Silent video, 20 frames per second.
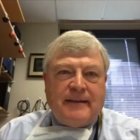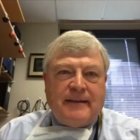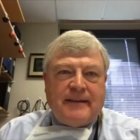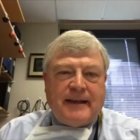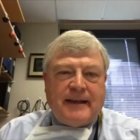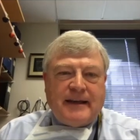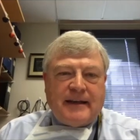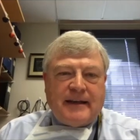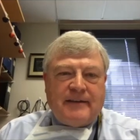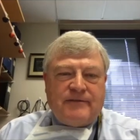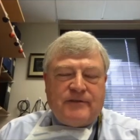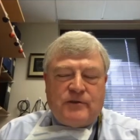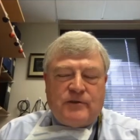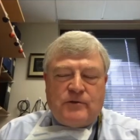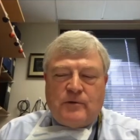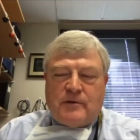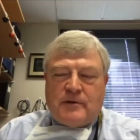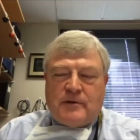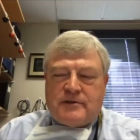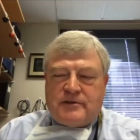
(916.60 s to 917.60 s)
that if
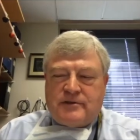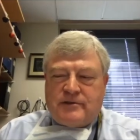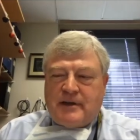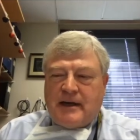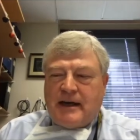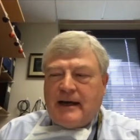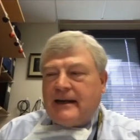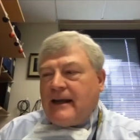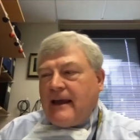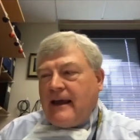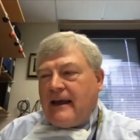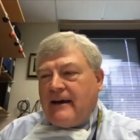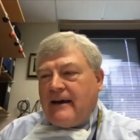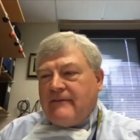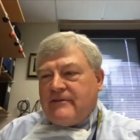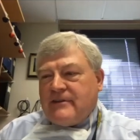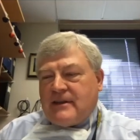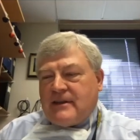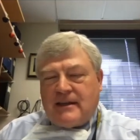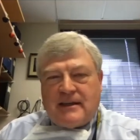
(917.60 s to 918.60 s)
you do not
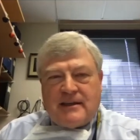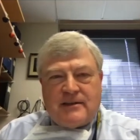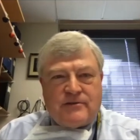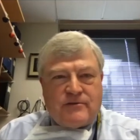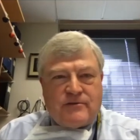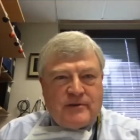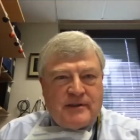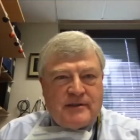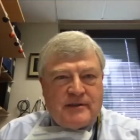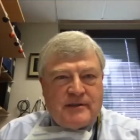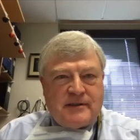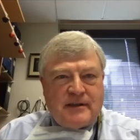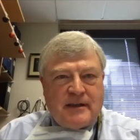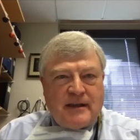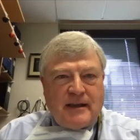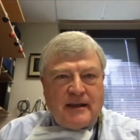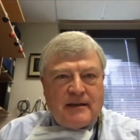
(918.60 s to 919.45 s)
have the interest,